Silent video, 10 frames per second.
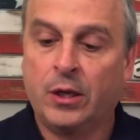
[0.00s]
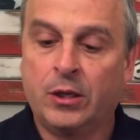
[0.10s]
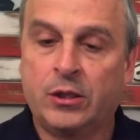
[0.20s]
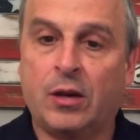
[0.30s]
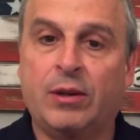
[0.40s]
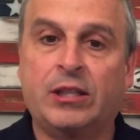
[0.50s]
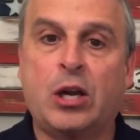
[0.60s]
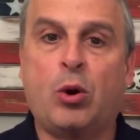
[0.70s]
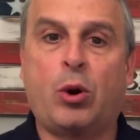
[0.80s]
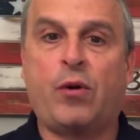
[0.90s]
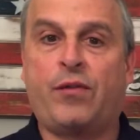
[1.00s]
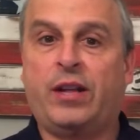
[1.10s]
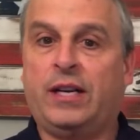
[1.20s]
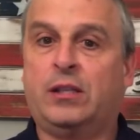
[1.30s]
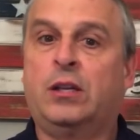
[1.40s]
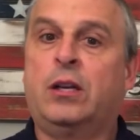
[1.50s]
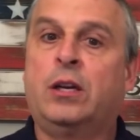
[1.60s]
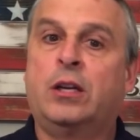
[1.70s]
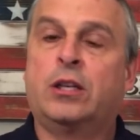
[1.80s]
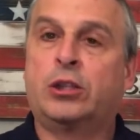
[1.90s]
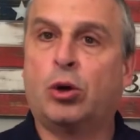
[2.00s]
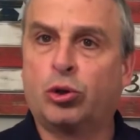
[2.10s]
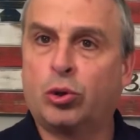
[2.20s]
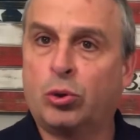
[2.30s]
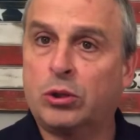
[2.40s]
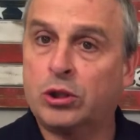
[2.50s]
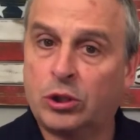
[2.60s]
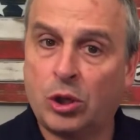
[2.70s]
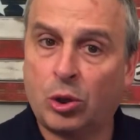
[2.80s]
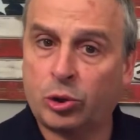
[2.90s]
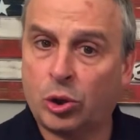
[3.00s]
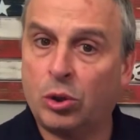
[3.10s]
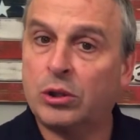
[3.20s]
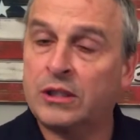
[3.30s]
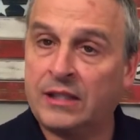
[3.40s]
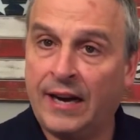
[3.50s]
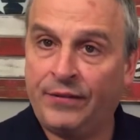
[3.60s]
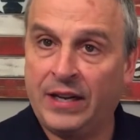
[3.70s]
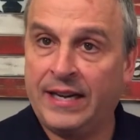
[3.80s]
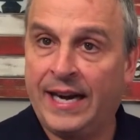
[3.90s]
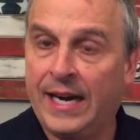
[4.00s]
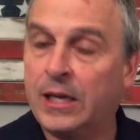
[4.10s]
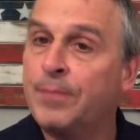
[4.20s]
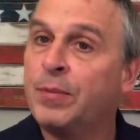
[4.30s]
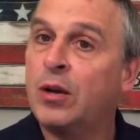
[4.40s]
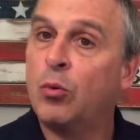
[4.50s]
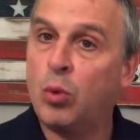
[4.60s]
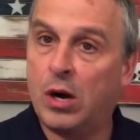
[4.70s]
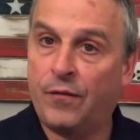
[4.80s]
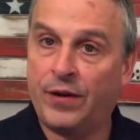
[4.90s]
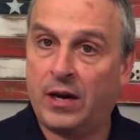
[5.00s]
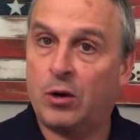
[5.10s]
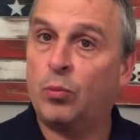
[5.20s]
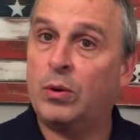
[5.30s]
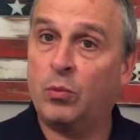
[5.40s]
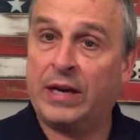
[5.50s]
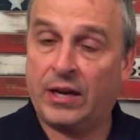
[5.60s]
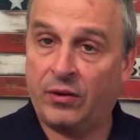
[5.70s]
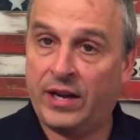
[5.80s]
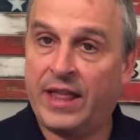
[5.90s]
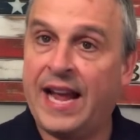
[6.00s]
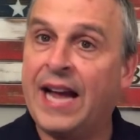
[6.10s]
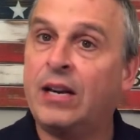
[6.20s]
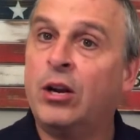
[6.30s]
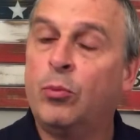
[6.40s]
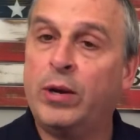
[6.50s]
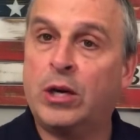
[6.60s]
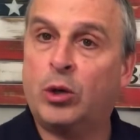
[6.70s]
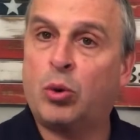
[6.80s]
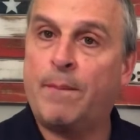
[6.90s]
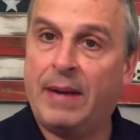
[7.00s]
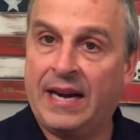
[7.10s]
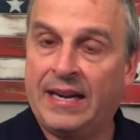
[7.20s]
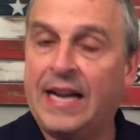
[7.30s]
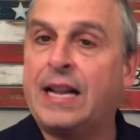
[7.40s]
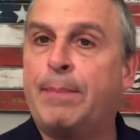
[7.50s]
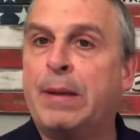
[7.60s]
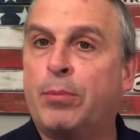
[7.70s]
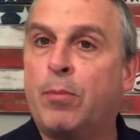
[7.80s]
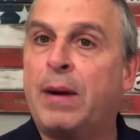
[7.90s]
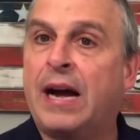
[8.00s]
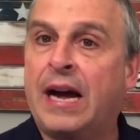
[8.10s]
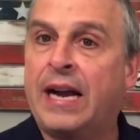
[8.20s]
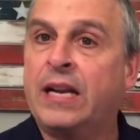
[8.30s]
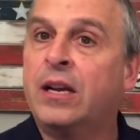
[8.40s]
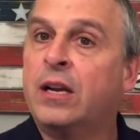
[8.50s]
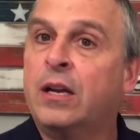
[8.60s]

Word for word: So let's go over this. The social safety net, welfare. We get rid of that. We go to a mandate that people buy,